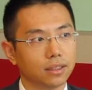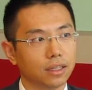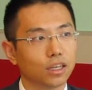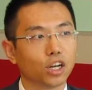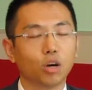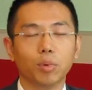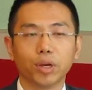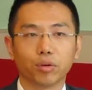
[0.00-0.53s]

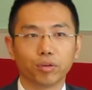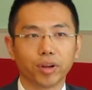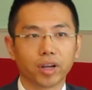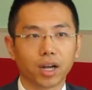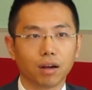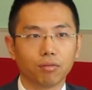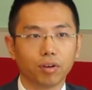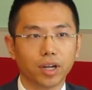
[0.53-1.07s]
economic
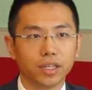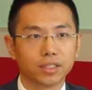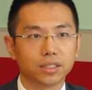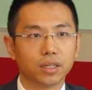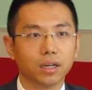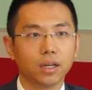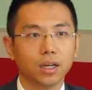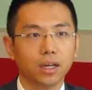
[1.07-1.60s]
recovery is
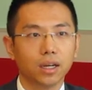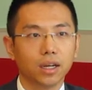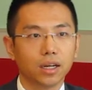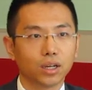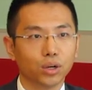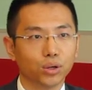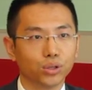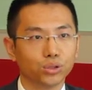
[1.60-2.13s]

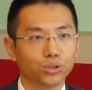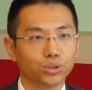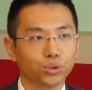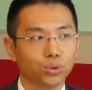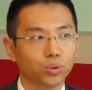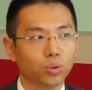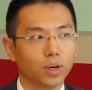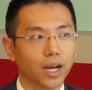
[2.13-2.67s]
going
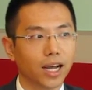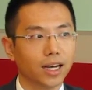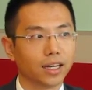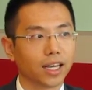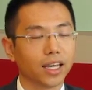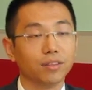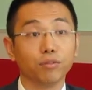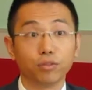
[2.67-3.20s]
to
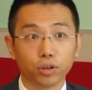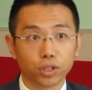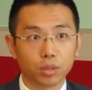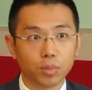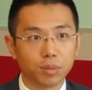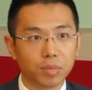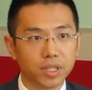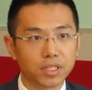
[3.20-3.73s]
gain further
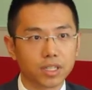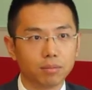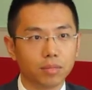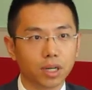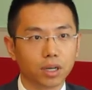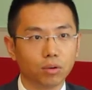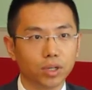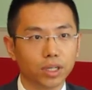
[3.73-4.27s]
momentum
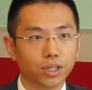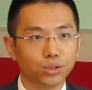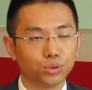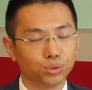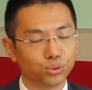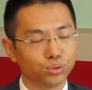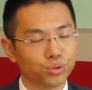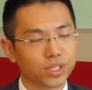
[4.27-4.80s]
going
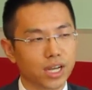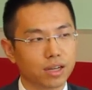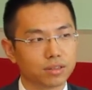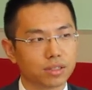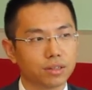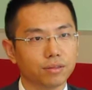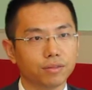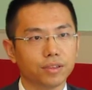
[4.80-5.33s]
into
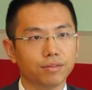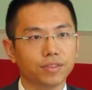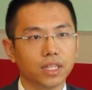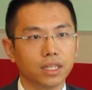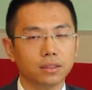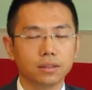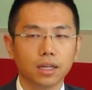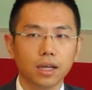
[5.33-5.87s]

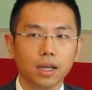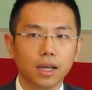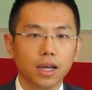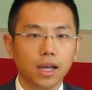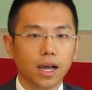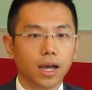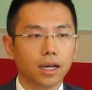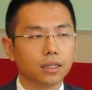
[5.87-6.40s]
2015.
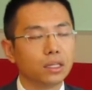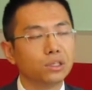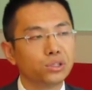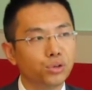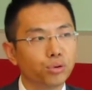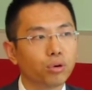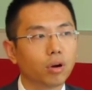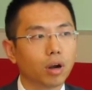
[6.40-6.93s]
In
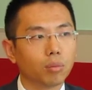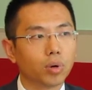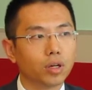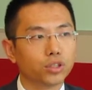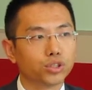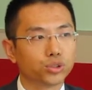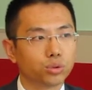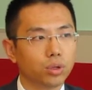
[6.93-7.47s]

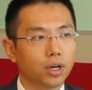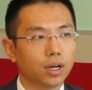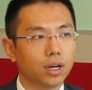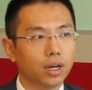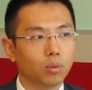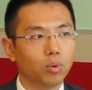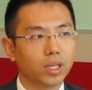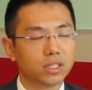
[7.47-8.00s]
Europe,
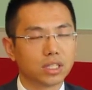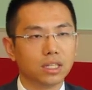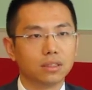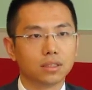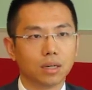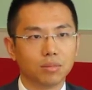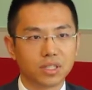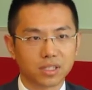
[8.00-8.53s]
sure, we've seen
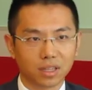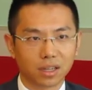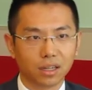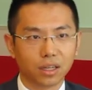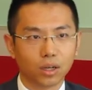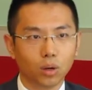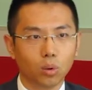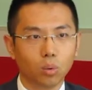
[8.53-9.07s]
some
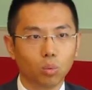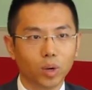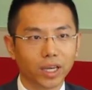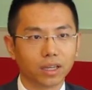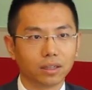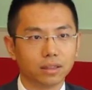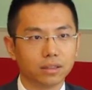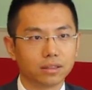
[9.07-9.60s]
cyclical
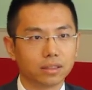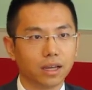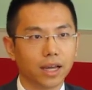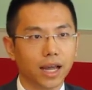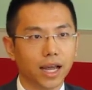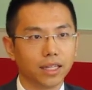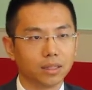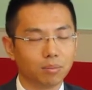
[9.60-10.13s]
weakness
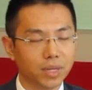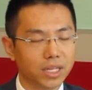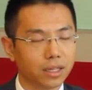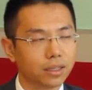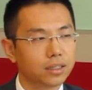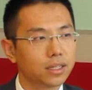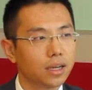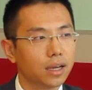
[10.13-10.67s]
at the
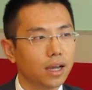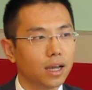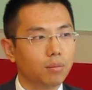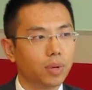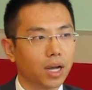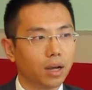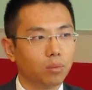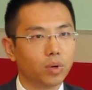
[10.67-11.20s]
minute,
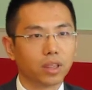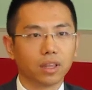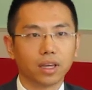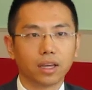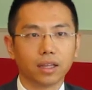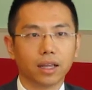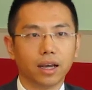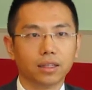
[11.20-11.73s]
but we
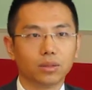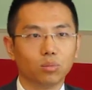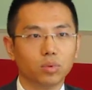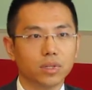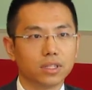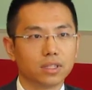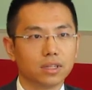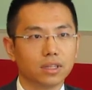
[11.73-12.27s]
think that
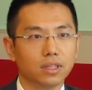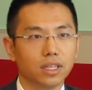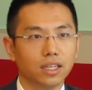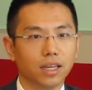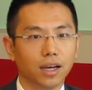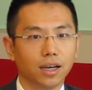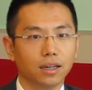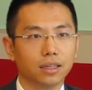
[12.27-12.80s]
with
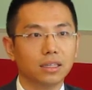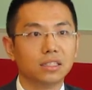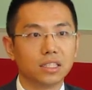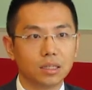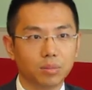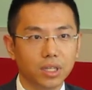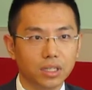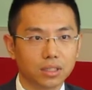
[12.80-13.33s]
the
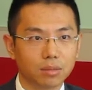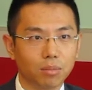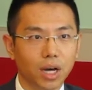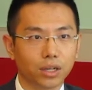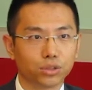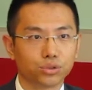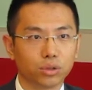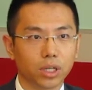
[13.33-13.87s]
ECB's
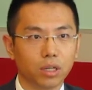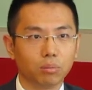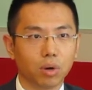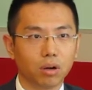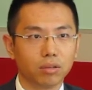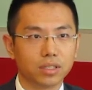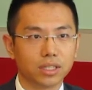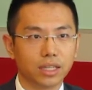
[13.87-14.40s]
monetary
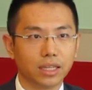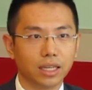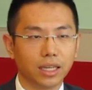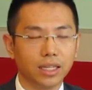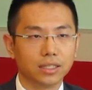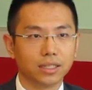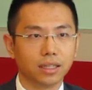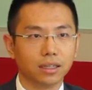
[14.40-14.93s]
policy
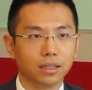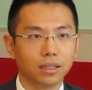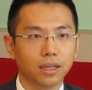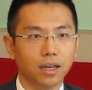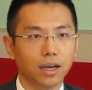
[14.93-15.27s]
easing